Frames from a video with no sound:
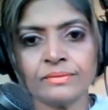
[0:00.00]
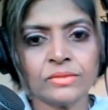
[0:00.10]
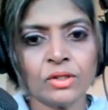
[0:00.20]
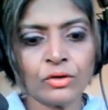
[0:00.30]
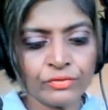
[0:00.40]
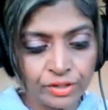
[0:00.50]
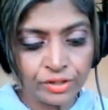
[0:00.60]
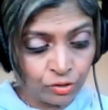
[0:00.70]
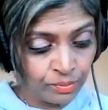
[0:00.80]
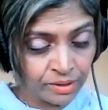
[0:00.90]
Long
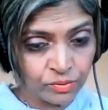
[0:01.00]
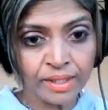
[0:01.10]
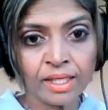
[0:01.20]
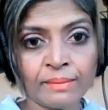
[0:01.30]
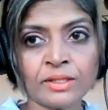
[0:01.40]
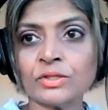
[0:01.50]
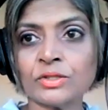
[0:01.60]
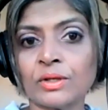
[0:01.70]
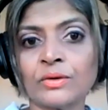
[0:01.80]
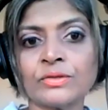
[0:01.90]
video, but we are coming to a
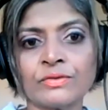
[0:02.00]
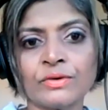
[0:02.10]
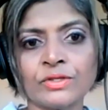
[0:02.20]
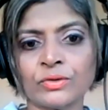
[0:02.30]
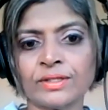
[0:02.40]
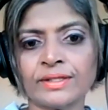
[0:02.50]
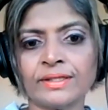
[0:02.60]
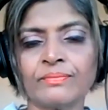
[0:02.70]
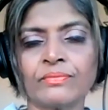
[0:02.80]
close very shortly.